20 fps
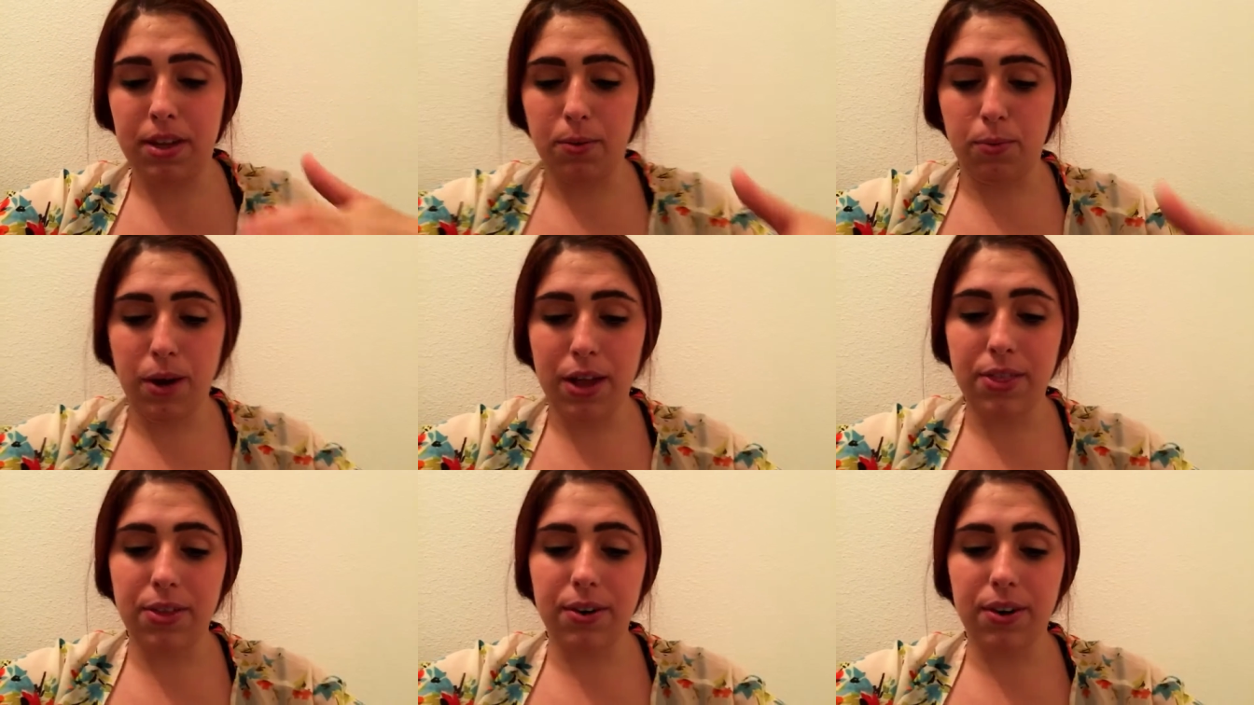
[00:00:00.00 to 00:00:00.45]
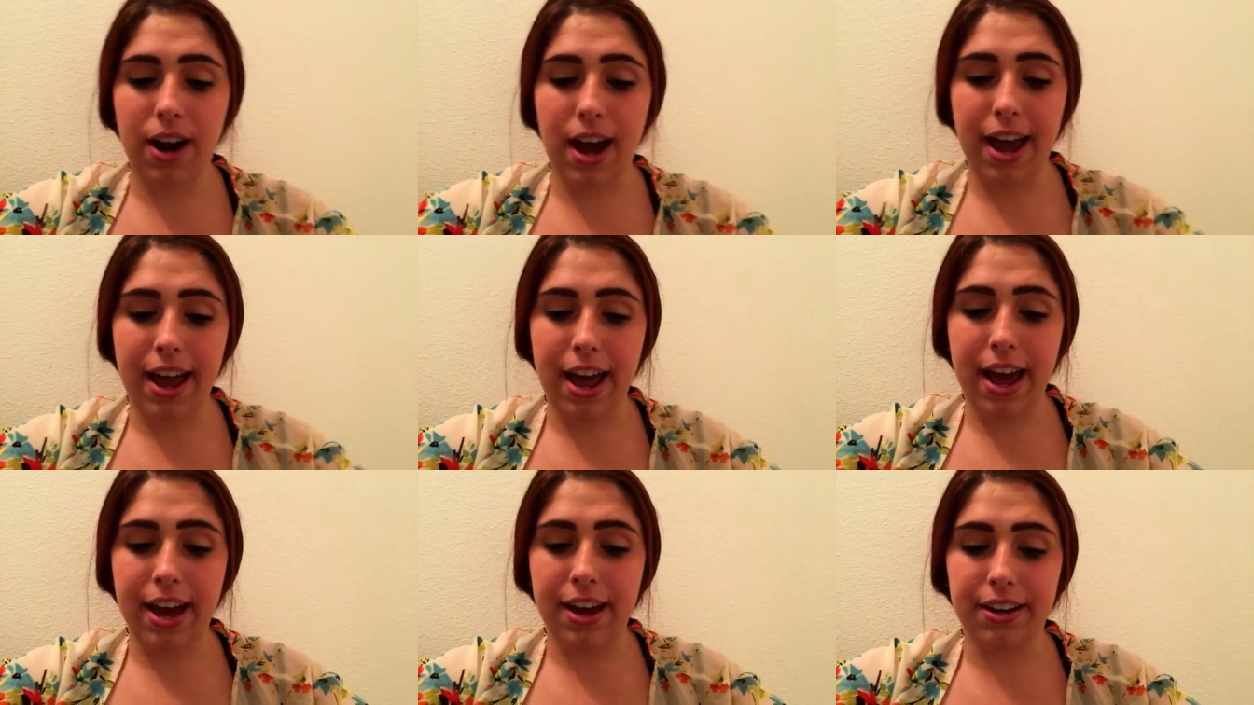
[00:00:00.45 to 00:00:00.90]
whether
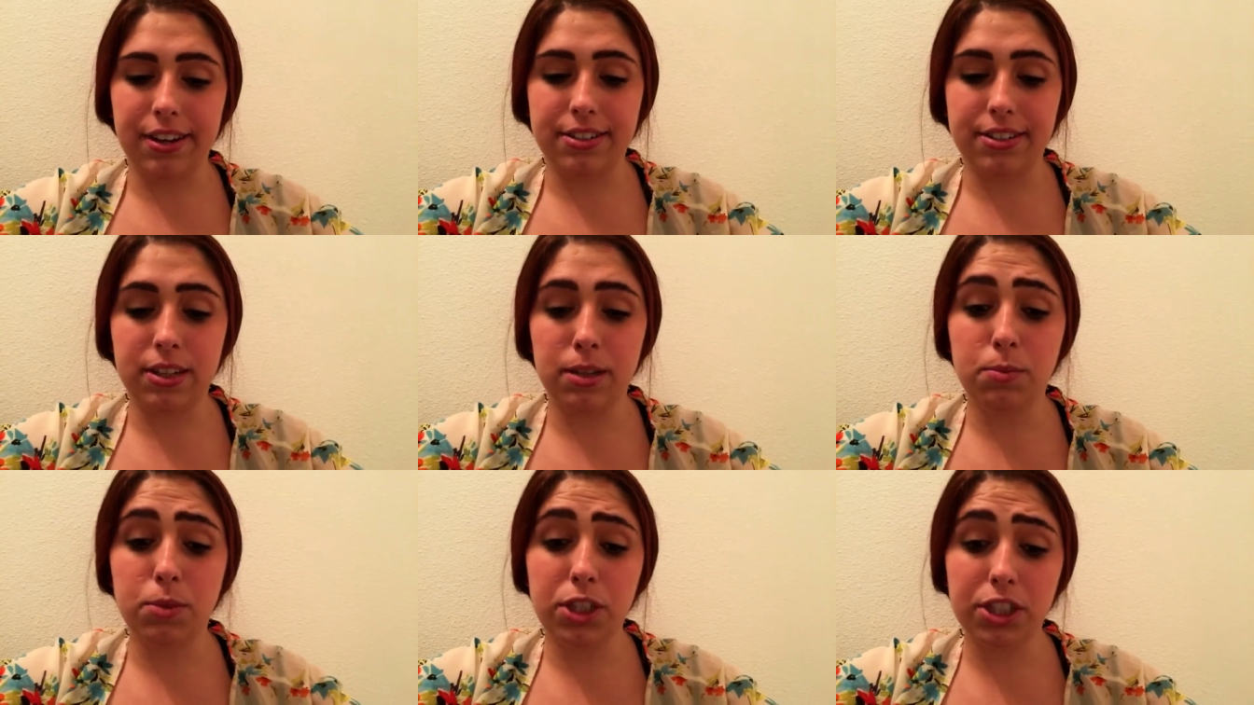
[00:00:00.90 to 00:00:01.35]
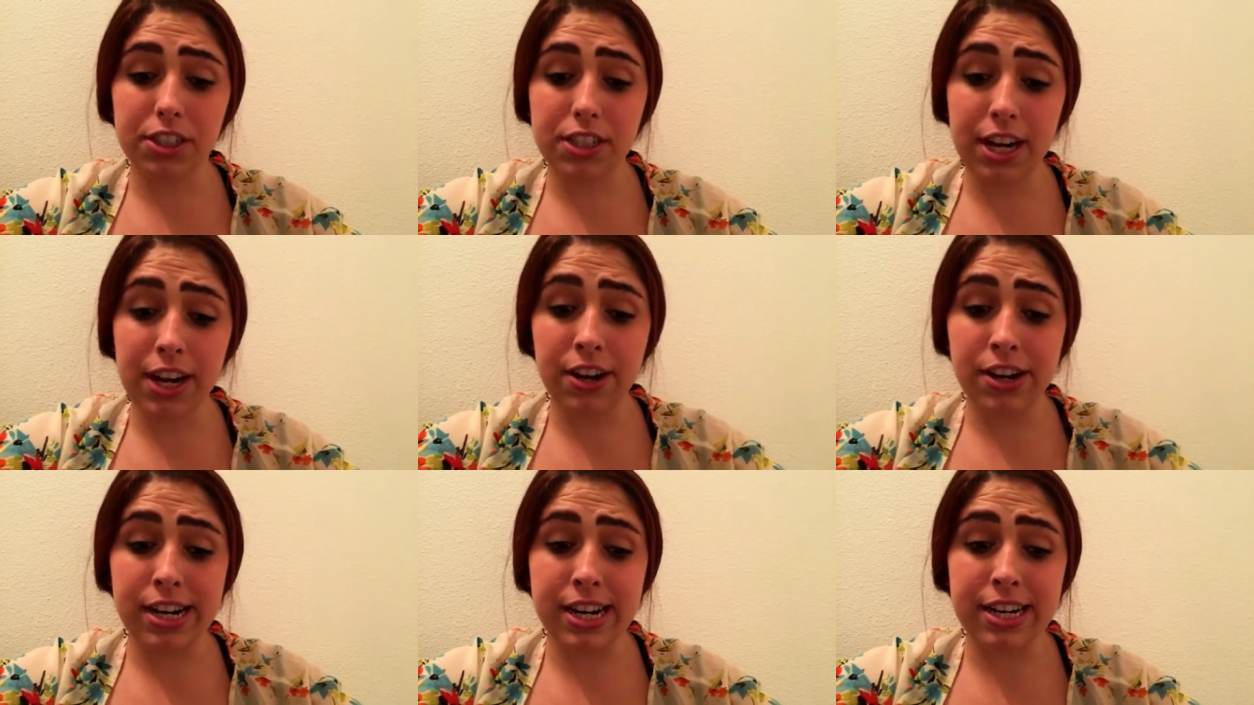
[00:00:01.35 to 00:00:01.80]
I had a subject
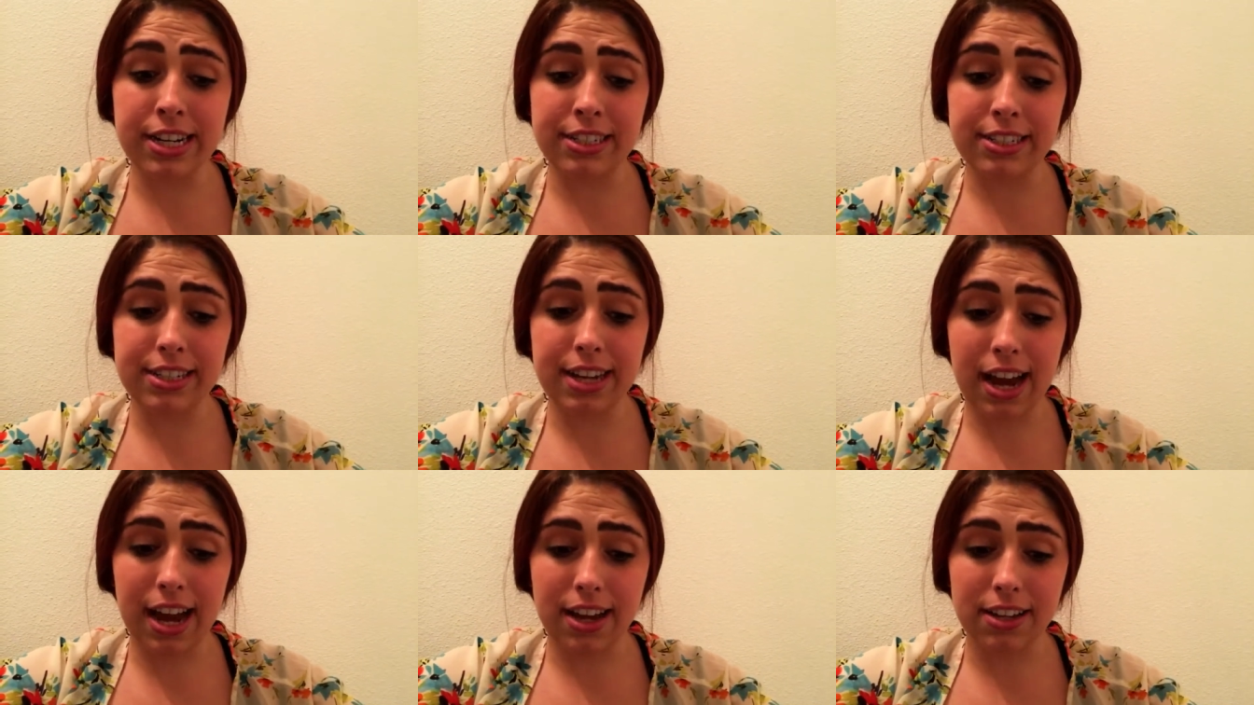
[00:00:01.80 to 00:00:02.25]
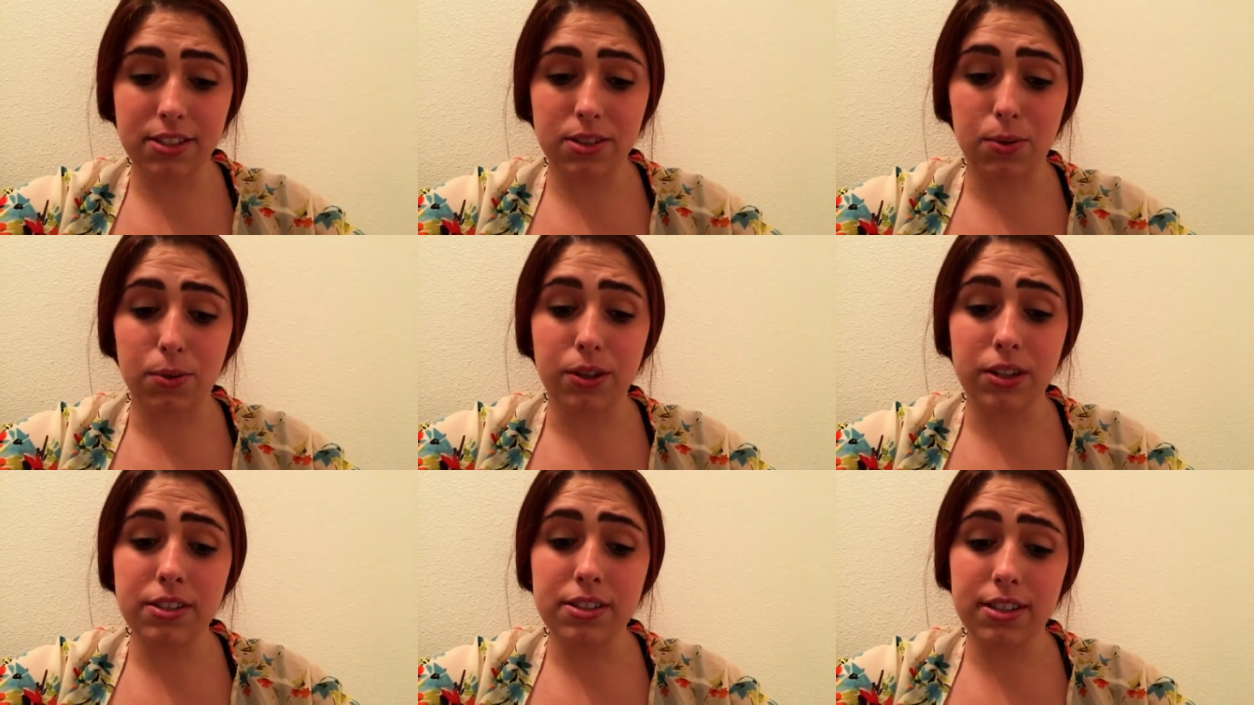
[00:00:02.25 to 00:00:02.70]
area,
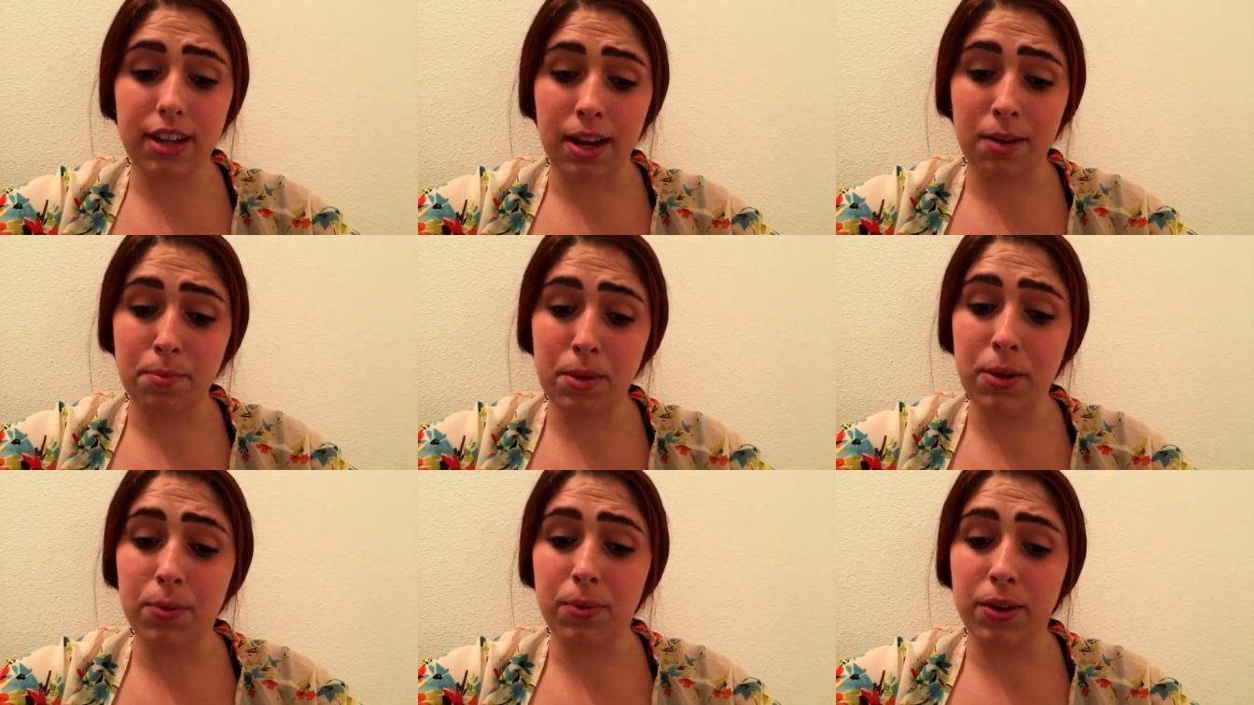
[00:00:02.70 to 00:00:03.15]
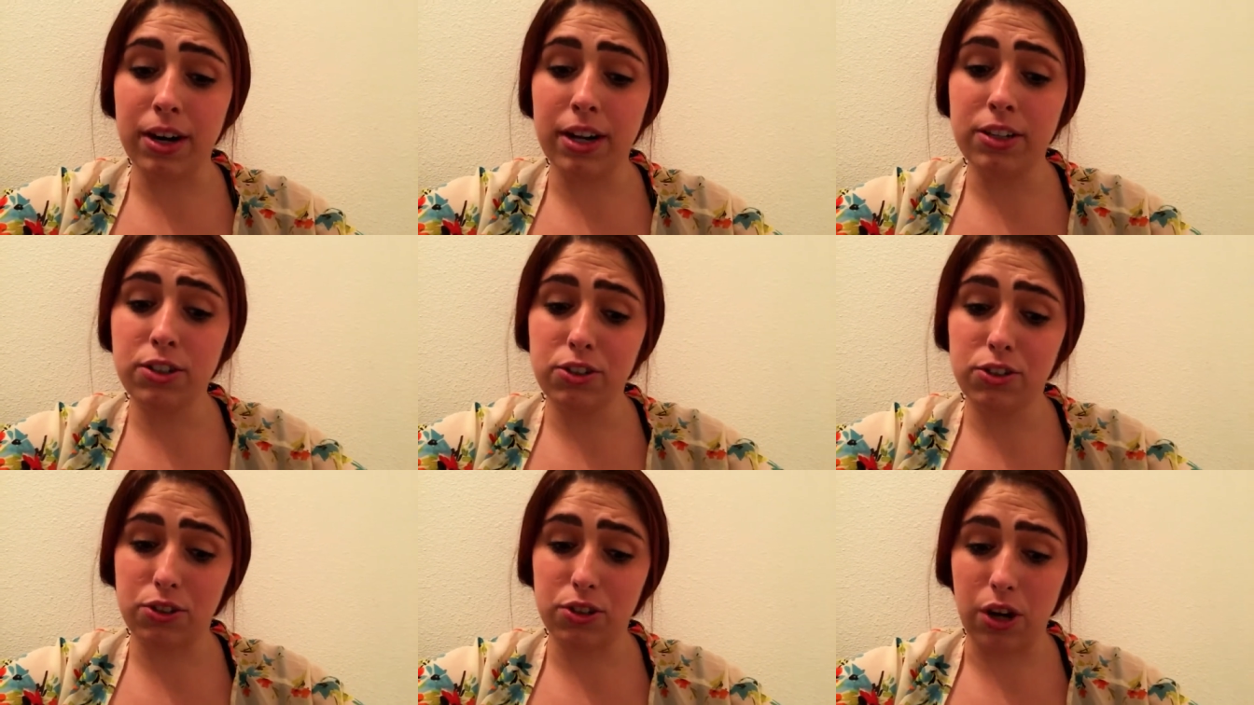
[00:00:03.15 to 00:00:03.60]
task, or assignment where
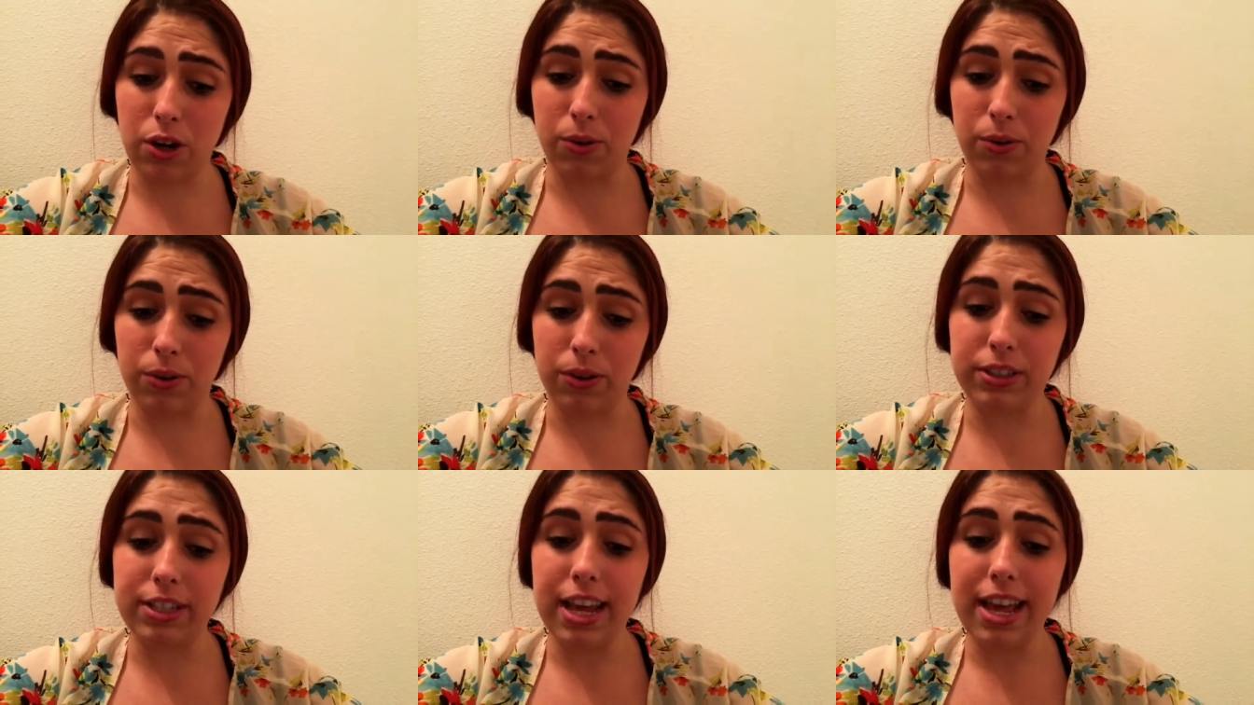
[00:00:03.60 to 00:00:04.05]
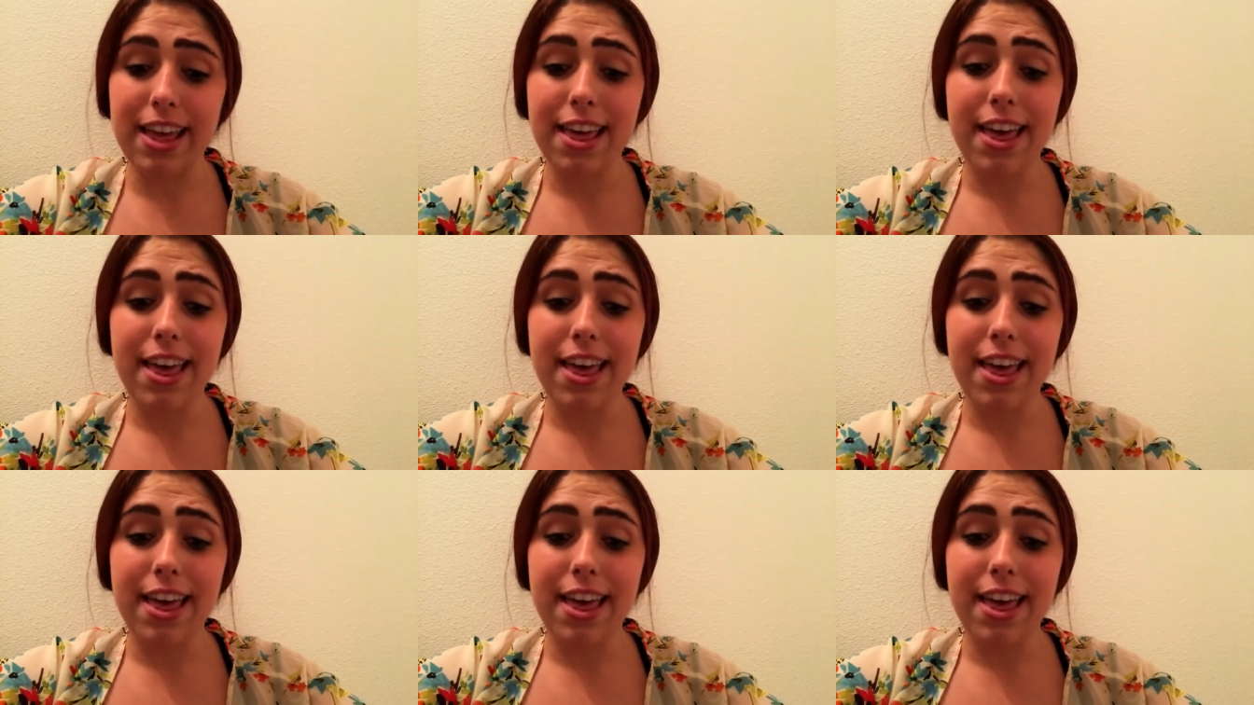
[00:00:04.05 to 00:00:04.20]
I struggled,